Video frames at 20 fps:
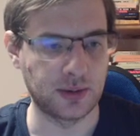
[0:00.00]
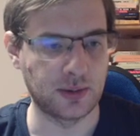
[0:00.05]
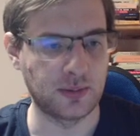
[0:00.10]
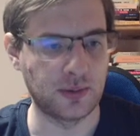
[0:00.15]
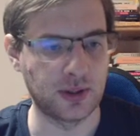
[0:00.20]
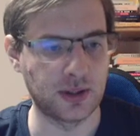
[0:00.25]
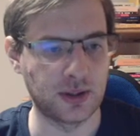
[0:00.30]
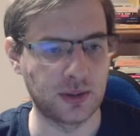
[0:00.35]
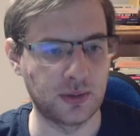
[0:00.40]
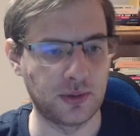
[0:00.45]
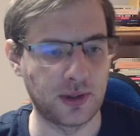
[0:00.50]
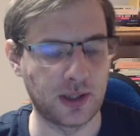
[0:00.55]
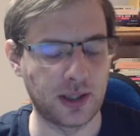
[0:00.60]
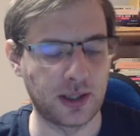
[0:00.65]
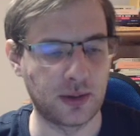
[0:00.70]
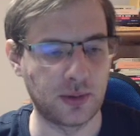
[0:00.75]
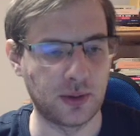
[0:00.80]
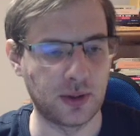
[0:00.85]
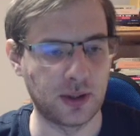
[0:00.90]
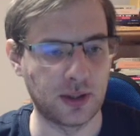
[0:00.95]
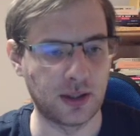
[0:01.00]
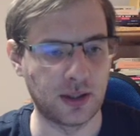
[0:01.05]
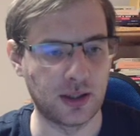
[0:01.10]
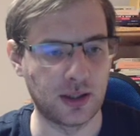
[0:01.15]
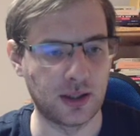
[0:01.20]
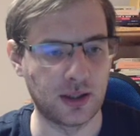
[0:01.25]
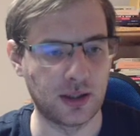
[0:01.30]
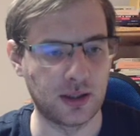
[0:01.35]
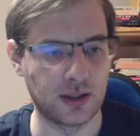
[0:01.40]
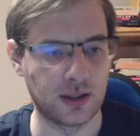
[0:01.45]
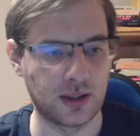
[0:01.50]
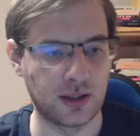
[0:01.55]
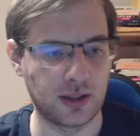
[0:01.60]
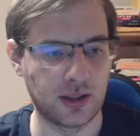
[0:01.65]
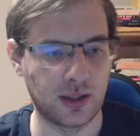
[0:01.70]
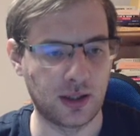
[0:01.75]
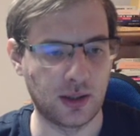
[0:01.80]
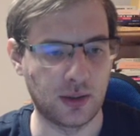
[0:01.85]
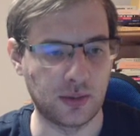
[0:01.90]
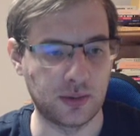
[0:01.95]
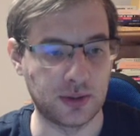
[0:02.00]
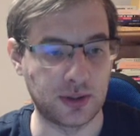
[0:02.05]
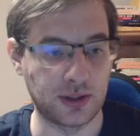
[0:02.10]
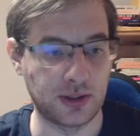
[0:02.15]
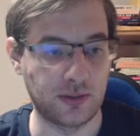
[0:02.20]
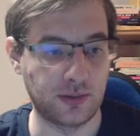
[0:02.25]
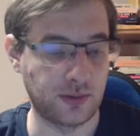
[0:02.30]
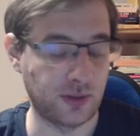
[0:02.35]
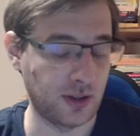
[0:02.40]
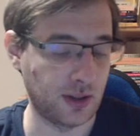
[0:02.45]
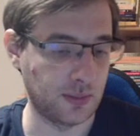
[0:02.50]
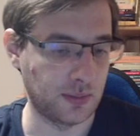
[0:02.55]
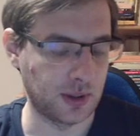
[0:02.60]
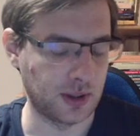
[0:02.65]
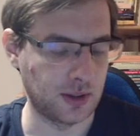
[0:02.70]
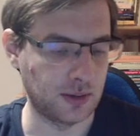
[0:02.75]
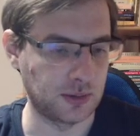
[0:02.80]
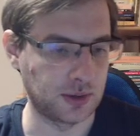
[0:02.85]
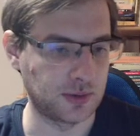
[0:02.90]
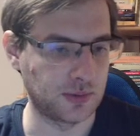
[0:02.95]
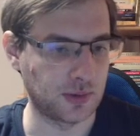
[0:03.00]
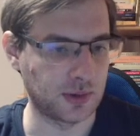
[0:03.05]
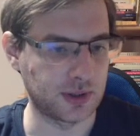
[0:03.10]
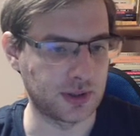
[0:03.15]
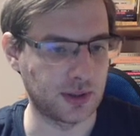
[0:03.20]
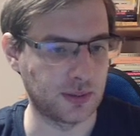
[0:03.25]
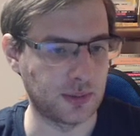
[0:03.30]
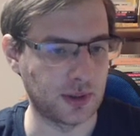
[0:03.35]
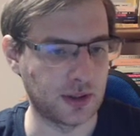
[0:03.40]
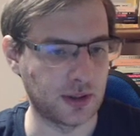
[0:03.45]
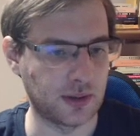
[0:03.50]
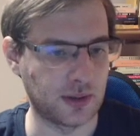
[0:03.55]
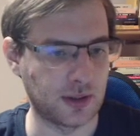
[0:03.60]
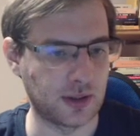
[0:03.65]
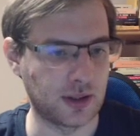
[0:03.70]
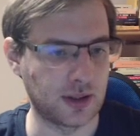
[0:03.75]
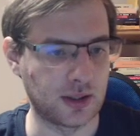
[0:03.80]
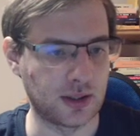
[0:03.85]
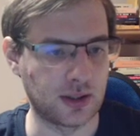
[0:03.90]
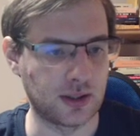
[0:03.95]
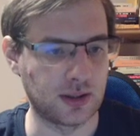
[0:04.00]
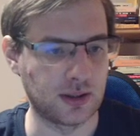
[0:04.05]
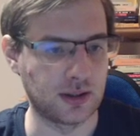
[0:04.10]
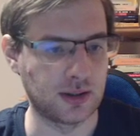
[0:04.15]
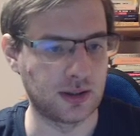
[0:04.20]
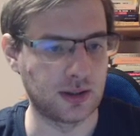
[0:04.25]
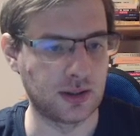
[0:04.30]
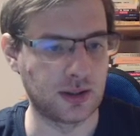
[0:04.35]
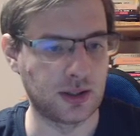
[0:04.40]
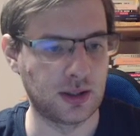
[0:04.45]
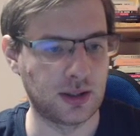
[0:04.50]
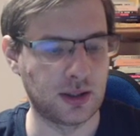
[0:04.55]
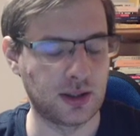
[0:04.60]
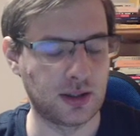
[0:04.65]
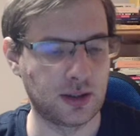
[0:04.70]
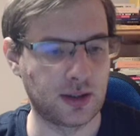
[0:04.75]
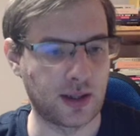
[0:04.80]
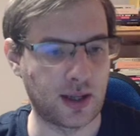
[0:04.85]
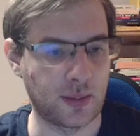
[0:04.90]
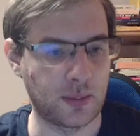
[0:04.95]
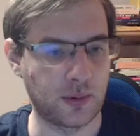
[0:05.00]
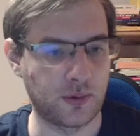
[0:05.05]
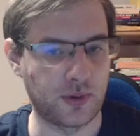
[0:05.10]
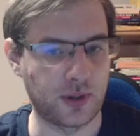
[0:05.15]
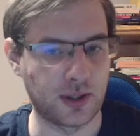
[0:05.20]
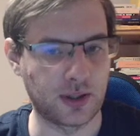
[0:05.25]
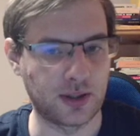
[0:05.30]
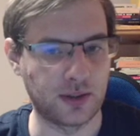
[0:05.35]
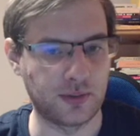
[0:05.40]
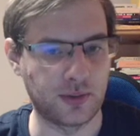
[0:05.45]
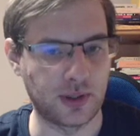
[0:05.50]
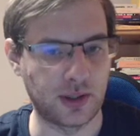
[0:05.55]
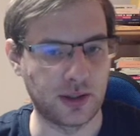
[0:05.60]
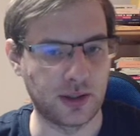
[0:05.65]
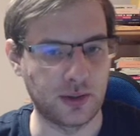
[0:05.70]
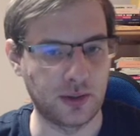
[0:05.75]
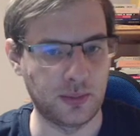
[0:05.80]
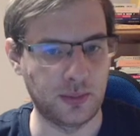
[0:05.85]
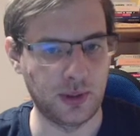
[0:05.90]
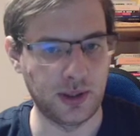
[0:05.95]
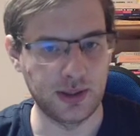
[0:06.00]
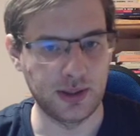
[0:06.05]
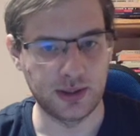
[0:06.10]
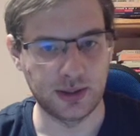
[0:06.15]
want to take on c5, but looks for some other type of active counterplay.